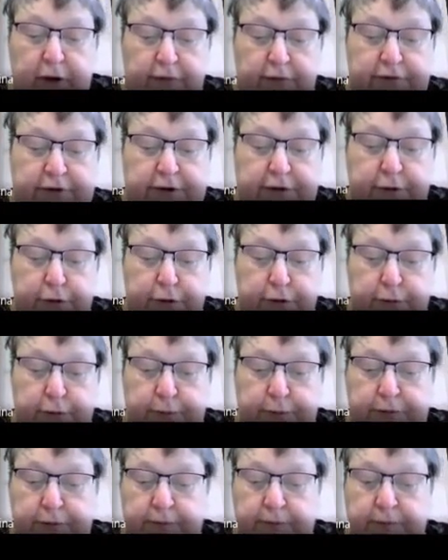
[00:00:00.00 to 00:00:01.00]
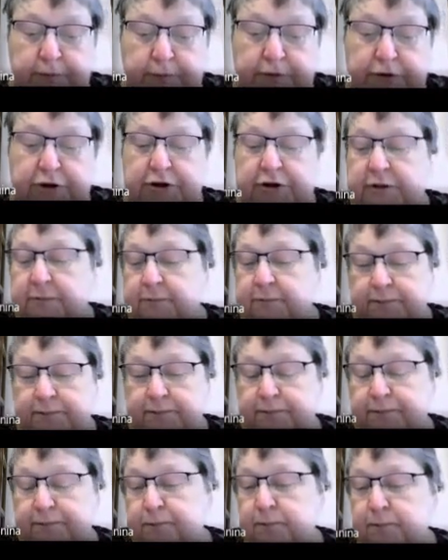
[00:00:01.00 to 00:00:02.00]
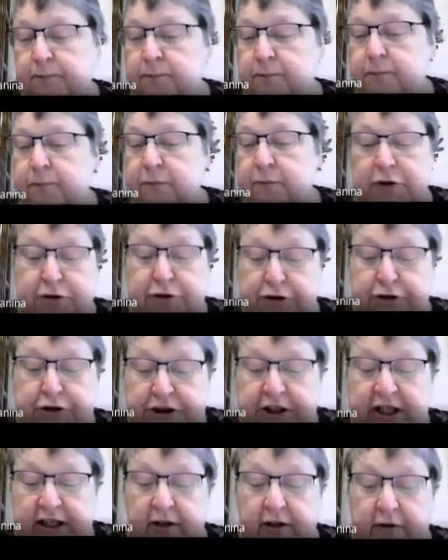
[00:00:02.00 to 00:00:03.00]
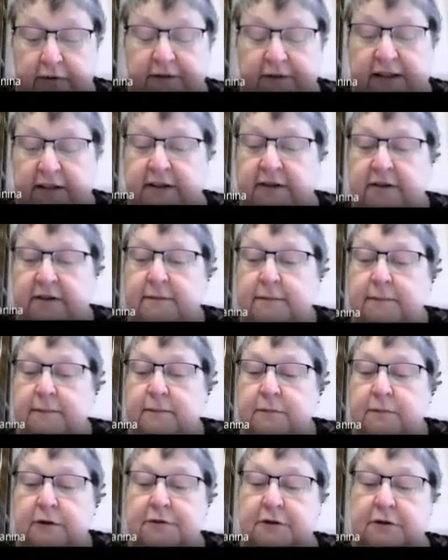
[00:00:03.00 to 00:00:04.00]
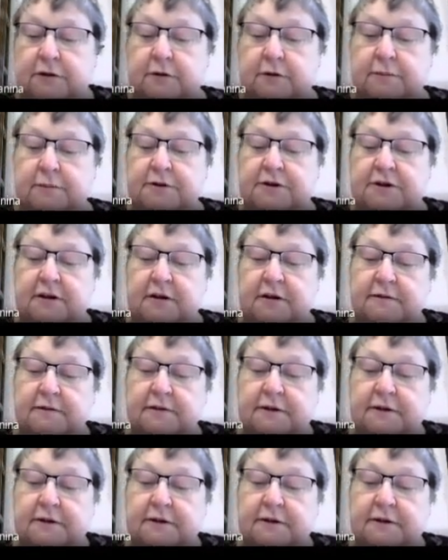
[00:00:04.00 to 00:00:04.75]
the group G, GL of X, of the group GL.